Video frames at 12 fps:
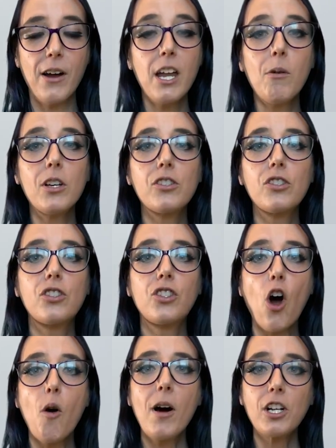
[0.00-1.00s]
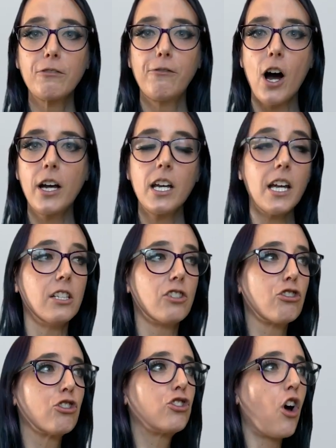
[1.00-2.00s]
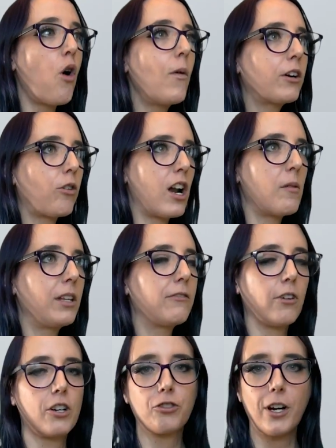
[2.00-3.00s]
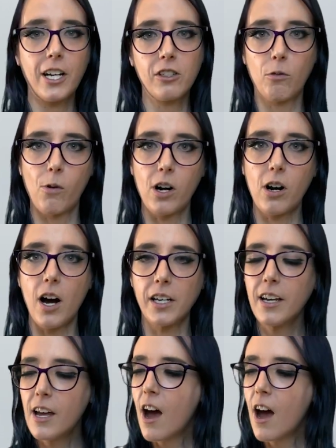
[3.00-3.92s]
It was so much fun and so incredibly frustrating to work on.